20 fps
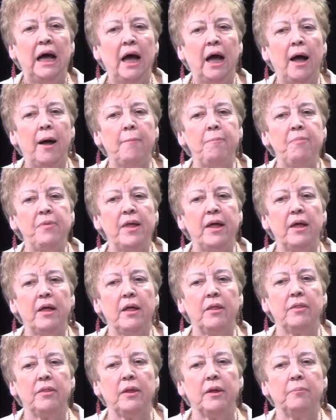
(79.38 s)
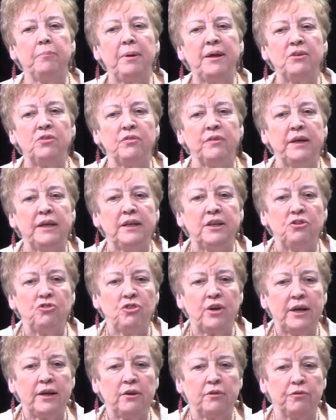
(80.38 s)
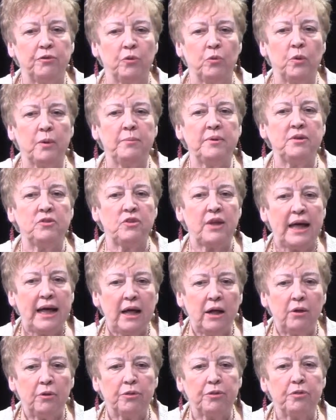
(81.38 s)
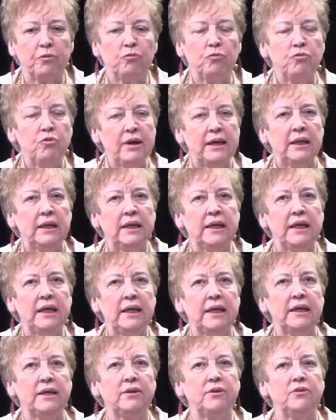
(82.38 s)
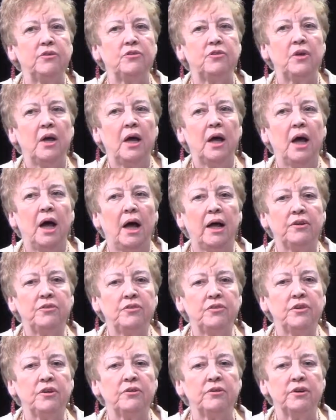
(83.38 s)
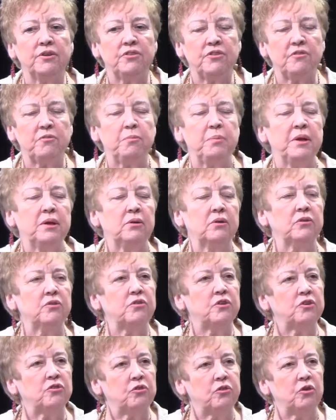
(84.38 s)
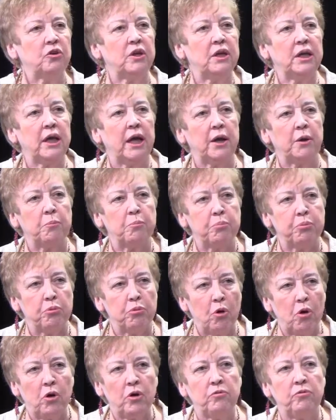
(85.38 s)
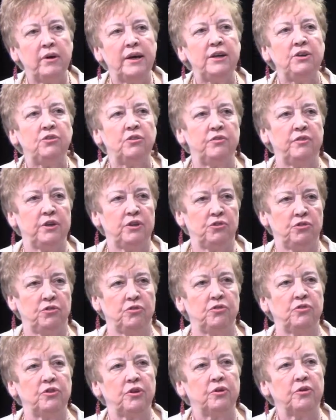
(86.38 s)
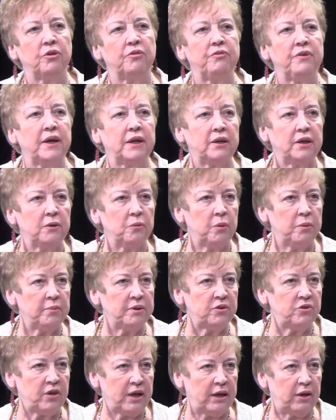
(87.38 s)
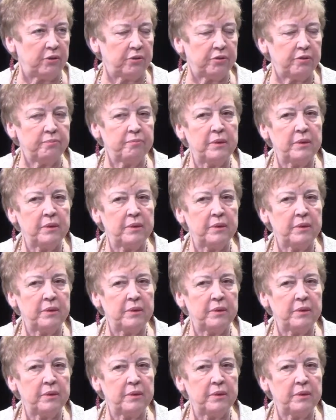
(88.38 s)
The Pennsylvania Agenda for Women's Health really is a series of bills that's looking at a broad range of issues that are affecting women's health.